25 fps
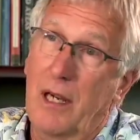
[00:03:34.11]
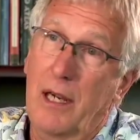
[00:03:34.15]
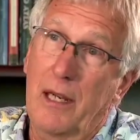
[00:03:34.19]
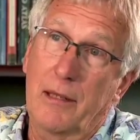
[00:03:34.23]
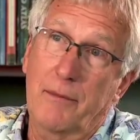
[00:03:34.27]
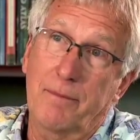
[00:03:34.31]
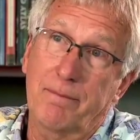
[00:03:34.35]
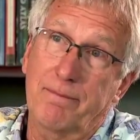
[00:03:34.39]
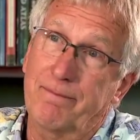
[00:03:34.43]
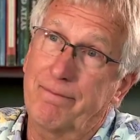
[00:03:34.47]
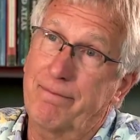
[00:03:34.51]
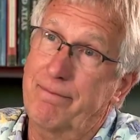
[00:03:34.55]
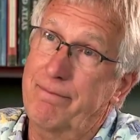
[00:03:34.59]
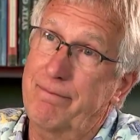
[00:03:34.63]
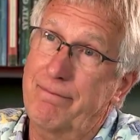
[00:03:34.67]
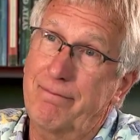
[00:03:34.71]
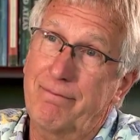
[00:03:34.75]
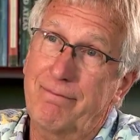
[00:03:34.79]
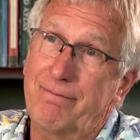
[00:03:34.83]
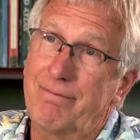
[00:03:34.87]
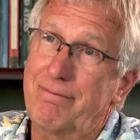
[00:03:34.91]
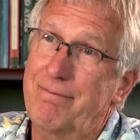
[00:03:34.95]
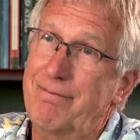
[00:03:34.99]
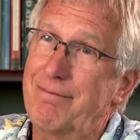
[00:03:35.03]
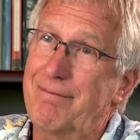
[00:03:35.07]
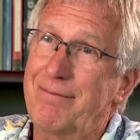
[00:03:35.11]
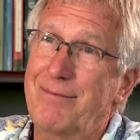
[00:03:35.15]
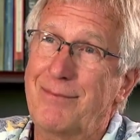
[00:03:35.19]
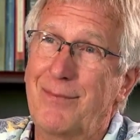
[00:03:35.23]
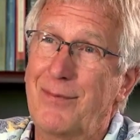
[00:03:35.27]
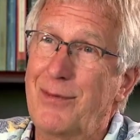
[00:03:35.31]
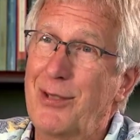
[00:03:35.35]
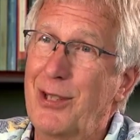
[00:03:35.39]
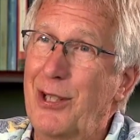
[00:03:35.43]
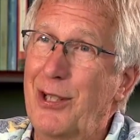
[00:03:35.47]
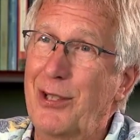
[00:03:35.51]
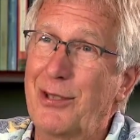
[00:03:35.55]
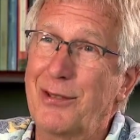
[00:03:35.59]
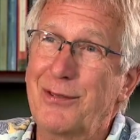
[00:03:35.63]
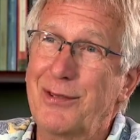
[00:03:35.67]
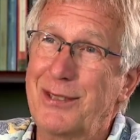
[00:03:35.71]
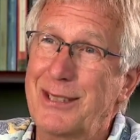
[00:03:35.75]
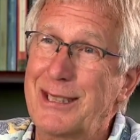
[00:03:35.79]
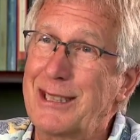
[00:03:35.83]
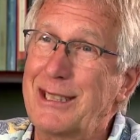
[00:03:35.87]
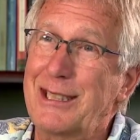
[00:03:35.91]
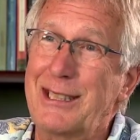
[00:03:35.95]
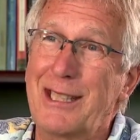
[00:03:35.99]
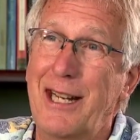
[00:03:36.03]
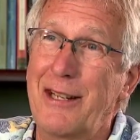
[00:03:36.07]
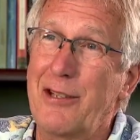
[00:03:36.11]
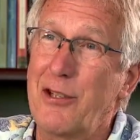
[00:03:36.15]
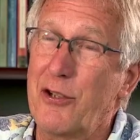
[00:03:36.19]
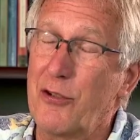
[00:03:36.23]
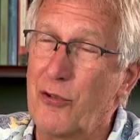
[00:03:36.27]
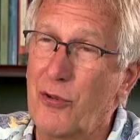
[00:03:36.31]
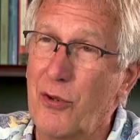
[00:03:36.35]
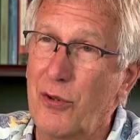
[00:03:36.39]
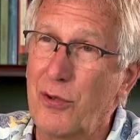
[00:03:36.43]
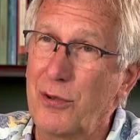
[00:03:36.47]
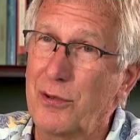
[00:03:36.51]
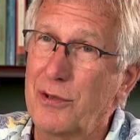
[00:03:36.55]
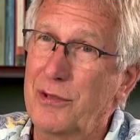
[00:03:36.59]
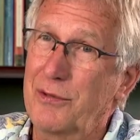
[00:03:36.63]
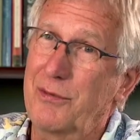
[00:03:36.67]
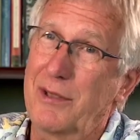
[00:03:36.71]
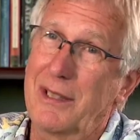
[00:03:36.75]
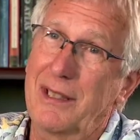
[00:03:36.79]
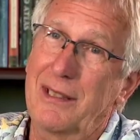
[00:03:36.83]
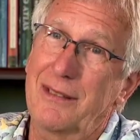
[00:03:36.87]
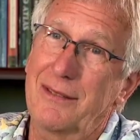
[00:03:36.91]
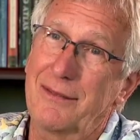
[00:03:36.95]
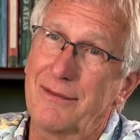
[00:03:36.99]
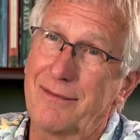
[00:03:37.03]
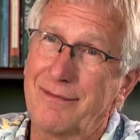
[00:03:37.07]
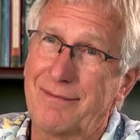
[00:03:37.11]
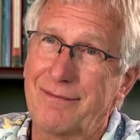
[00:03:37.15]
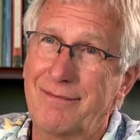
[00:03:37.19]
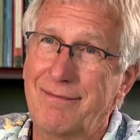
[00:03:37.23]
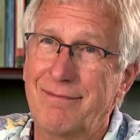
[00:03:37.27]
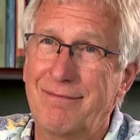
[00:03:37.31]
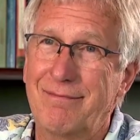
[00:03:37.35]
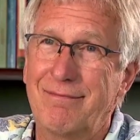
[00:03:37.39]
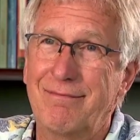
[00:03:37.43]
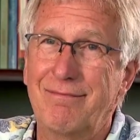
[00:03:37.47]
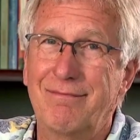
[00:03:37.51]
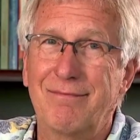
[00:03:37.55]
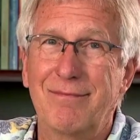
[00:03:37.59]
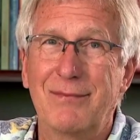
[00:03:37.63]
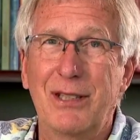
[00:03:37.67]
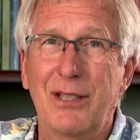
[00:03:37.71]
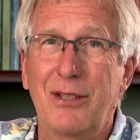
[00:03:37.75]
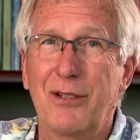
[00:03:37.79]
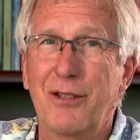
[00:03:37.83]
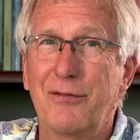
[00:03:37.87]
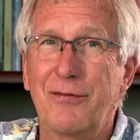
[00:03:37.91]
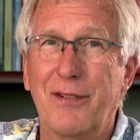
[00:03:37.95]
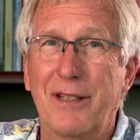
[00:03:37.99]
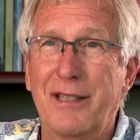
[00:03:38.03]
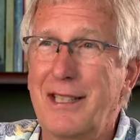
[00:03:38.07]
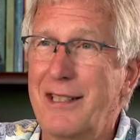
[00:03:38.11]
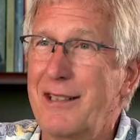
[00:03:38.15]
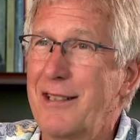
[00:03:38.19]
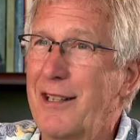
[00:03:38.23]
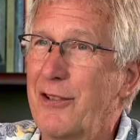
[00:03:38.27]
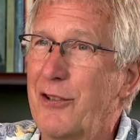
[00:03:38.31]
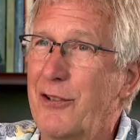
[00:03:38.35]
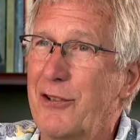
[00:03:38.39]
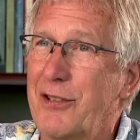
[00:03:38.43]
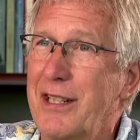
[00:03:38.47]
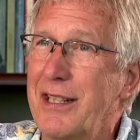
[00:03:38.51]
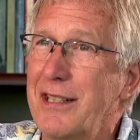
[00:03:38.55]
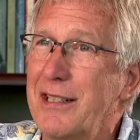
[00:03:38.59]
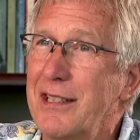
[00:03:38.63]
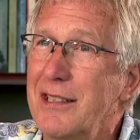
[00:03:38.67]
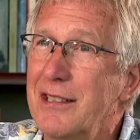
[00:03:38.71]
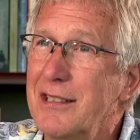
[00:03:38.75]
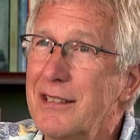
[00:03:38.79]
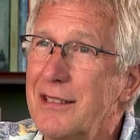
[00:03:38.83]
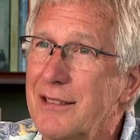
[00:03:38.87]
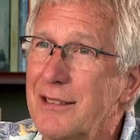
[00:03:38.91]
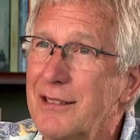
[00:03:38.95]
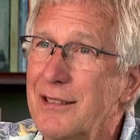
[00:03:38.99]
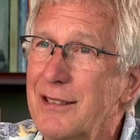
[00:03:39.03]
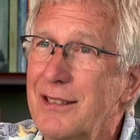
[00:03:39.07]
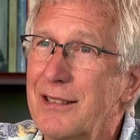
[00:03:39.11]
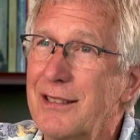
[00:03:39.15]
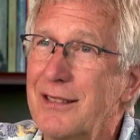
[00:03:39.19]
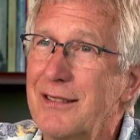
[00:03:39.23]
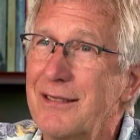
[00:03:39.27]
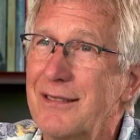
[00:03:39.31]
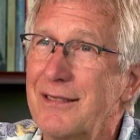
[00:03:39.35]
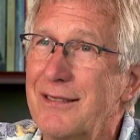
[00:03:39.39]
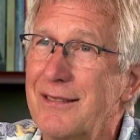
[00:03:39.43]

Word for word: I'm, you know, 69 years old. Well, you know, if I get another 10 years,